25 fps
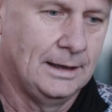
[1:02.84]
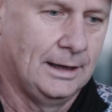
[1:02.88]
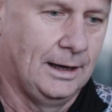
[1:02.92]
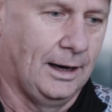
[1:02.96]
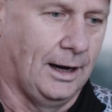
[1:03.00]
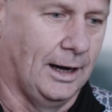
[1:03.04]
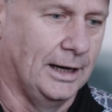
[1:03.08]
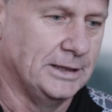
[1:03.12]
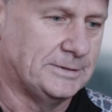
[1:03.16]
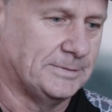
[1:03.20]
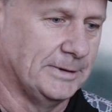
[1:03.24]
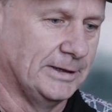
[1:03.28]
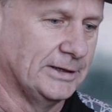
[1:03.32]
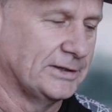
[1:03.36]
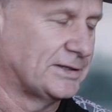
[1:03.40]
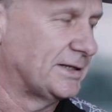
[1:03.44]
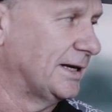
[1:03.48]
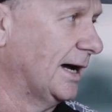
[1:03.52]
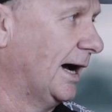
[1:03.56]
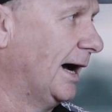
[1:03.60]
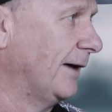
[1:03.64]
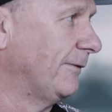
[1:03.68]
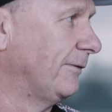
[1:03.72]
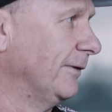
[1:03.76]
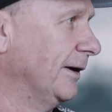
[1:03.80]
Oh, he's been a
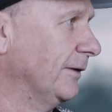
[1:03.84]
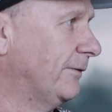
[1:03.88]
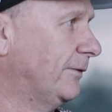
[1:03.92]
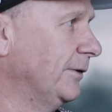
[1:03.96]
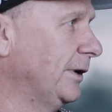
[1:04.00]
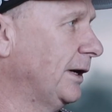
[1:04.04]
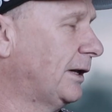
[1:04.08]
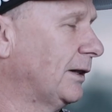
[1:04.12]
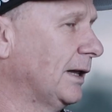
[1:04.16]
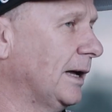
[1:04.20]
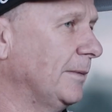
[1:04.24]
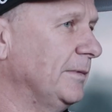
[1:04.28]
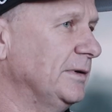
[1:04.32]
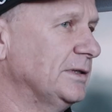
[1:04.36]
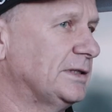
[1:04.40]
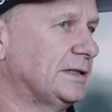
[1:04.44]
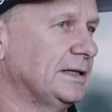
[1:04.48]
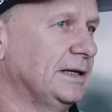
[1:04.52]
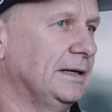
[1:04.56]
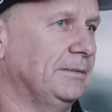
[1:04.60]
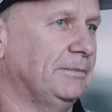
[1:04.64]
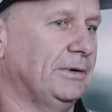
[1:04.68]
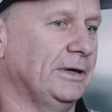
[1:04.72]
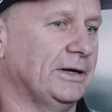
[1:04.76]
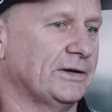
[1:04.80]
star for our footy club. He's
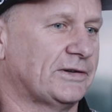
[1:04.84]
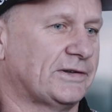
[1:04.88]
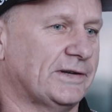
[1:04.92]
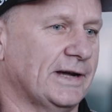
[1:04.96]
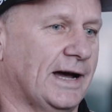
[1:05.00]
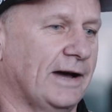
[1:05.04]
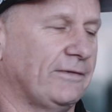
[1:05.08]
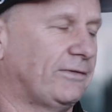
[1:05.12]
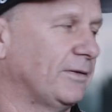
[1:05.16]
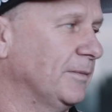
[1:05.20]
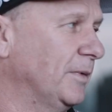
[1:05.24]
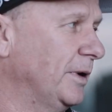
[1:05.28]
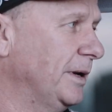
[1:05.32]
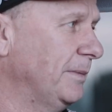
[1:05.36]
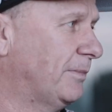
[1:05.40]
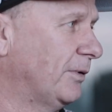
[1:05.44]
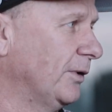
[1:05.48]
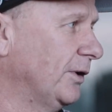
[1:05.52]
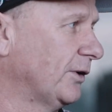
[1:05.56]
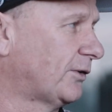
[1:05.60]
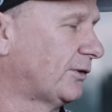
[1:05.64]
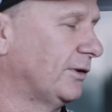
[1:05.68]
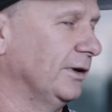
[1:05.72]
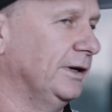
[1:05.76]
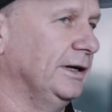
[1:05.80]
been a star for me
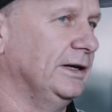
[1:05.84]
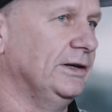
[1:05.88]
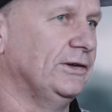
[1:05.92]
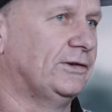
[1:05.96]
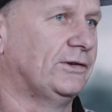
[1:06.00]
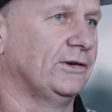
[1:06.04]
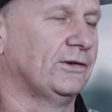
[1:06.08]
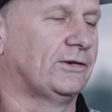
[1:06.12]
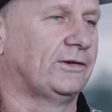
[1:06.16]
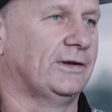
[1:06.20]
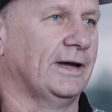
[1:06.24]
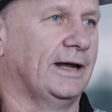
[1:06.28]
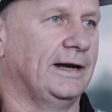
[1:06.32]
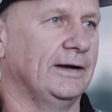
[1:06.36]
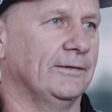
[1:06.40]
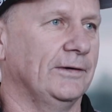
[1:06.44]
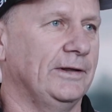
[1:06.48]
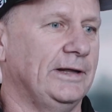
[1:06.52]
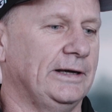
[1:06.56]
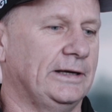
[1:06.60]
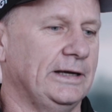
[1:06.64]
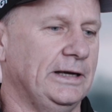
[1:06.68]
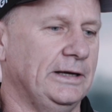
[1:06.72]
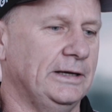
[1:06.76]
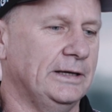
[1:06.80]
personally. He's just done
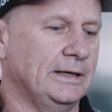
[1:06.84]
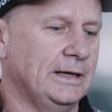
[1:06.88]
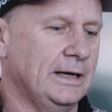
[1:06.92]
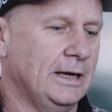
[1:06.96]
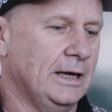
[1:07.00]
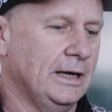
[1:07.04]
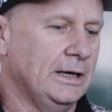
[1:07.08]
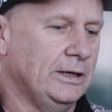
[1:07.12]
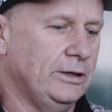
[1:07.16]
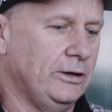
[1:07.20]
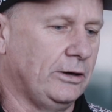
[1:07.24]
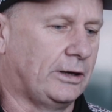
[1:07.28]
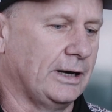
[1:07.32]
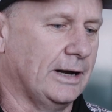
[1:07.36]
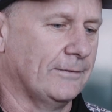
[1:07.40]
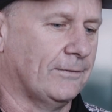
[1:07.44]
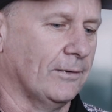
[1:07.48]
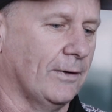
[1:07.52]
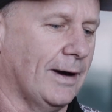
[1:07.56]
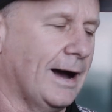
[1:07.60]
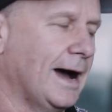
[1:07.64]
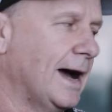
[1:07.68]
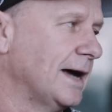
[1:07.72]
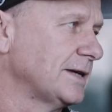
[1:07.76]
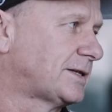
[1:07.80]
everything you could
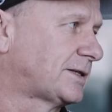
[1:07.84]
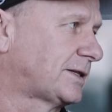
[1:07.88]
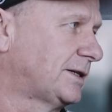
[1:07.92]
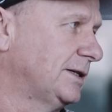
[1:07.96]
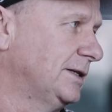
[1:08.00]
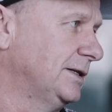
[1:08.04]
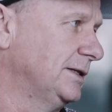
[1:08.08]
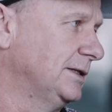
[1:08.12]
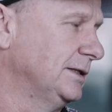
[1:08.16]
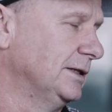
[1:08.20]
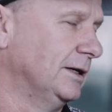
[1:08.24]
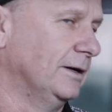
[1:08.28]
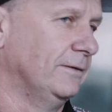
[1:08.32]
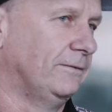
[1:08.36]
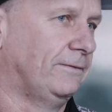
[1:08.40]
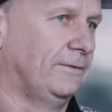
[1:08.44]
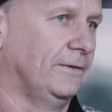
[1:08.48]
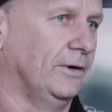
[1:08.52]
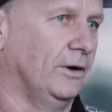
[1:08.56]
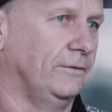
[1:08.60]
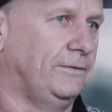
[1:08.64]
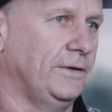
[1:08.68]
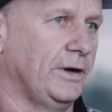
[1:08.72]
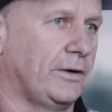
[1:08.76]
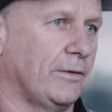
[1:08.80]
ever ask
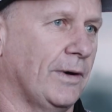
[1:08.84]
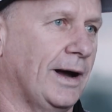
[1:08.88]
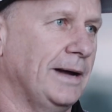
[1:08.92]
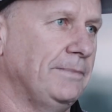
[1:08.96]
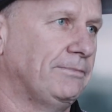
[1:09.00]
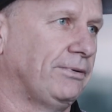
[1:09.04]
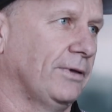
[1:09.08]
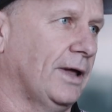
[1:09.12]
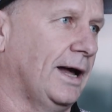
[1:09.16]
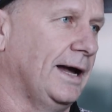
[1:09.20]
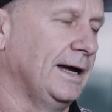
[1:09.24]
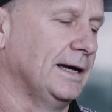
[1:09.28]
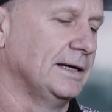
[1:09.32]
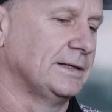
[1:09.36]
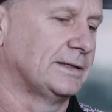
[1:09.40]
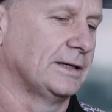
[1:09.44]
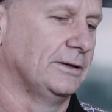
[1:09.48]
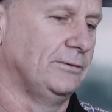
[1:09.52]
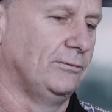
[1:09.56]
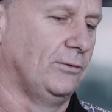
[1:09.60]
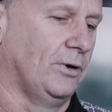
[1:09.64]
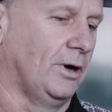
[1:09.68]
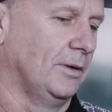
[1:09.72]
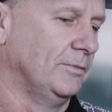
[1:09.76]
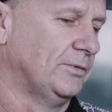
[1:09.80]
of your great players,
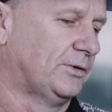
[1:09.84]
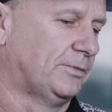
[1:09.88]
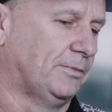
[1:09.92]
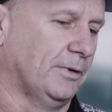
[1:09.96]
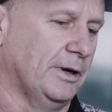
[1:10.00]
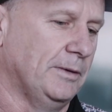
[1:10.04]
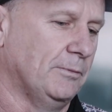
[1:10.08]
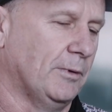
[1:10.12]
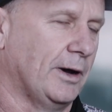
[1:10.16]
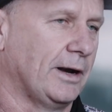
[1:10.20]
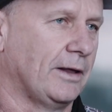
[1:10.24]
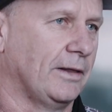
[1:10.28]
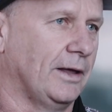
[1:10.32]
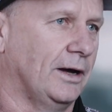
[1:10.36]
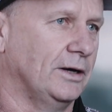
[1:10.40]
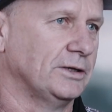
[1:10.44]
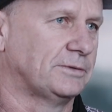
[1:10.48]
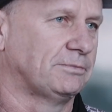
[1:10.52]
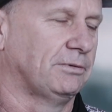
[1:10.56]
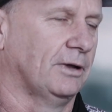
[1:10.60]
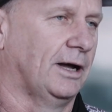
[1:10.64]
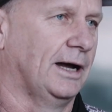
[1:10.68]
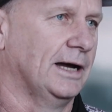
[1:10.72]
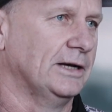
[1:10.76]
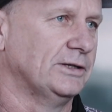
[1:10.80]
and Rob's been one of those
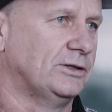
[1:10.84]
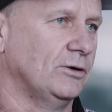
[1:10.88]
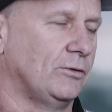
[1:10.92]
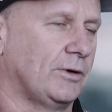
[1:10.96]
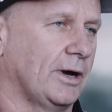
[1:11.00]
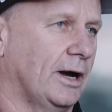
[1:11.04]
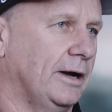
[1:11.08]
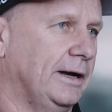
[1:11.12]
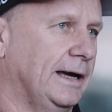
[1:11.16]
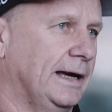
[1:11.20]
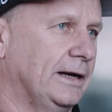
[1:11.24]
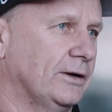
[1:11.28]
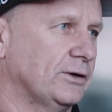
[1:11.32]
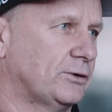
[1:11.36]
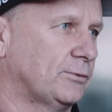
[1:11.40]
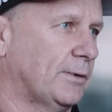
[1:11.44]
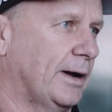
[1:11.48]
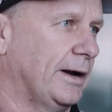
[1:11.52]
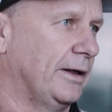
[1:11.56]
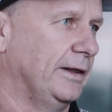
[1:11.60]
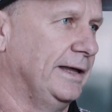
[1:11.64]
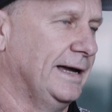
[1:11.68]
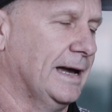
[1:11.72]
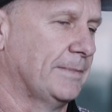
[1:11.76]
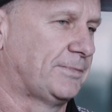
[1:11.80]
players. He'll go down as
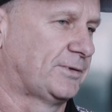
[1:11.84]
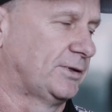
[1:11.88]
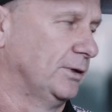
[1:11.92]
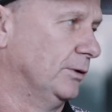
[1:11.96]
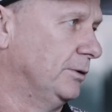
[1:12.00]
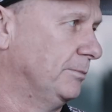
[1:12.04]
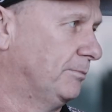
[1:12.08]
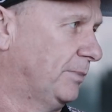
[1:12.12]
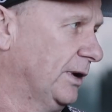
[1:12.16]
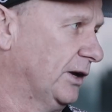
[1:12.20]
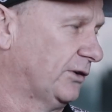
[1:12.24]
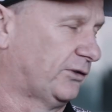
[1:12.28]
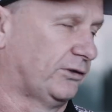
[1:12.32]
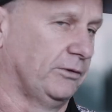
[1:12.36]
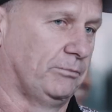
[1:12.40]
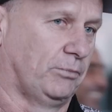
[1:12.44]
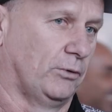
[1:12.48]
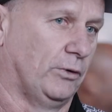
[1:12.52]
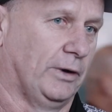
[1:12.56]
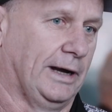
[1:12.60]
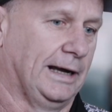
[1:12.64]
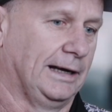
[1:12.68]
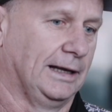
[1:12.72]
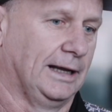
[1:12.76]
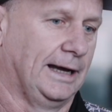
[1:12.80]
one of the absolute best at
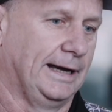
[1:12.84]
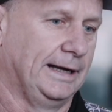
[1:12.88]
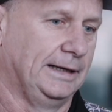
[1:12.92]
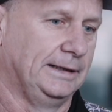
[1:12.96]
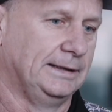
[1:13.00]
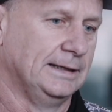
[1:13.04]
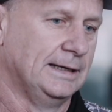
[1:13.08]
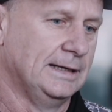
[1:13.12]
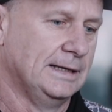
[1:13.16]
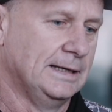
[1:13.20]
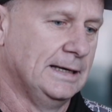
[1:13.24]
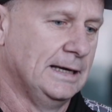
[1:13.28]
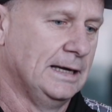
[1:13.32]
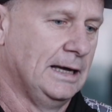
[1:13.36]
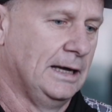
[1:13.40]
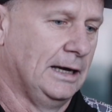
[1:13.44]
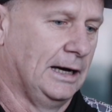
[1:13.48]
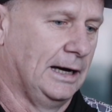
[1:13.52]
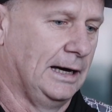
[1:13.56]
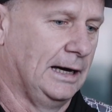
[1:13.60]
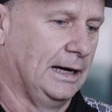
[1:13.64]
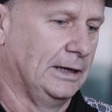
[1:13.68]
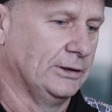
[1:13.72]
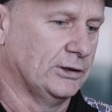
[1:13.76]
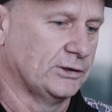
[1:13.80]
Port Adelaide.
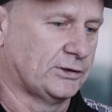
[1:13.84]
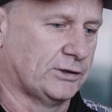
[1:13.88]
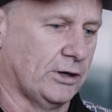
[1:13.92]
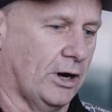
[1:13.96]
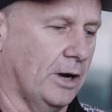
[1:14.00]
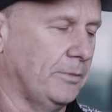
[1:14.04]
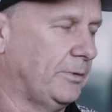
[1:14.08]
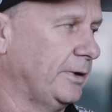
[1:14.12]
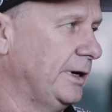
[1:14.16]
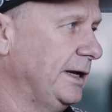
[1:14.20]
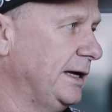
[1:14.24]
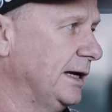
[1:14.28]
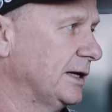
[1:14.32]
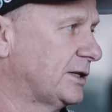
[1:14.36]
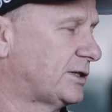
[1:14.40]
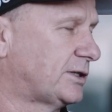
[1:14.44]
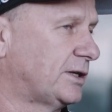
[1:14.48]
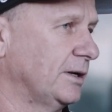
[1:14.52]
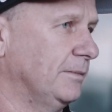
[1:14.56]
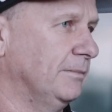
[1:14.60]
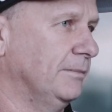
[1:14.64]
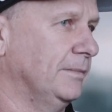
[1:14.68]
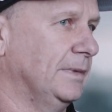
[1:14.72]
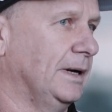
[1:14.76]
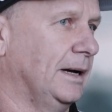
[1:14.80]
Just hope that he gets
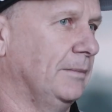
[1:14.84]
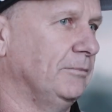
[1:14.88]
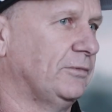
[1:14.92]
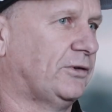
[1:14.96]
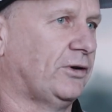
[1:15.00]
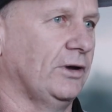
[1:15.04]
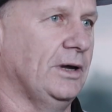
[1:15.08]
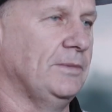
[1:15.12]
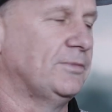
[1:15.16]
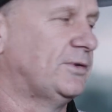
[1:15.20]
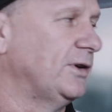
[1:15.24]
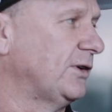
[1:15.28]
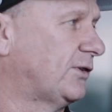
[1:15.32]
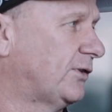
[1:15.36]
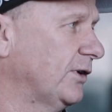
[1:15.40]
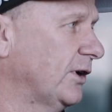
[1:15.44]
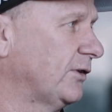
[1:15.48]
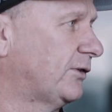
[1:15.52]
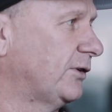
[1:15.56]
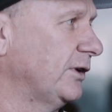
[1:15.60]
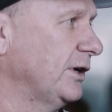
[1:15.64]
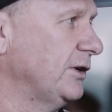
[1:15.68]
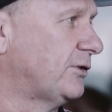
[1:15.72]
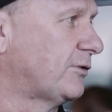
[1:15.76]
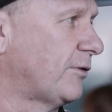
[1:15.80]
some team
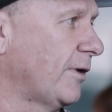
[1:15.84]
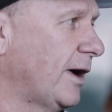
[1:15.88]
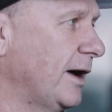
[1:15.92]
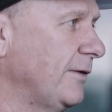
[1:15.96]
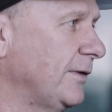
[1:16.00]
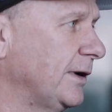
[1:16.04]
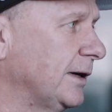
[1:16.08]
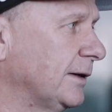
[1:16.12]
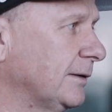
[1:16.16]
success that he's craving.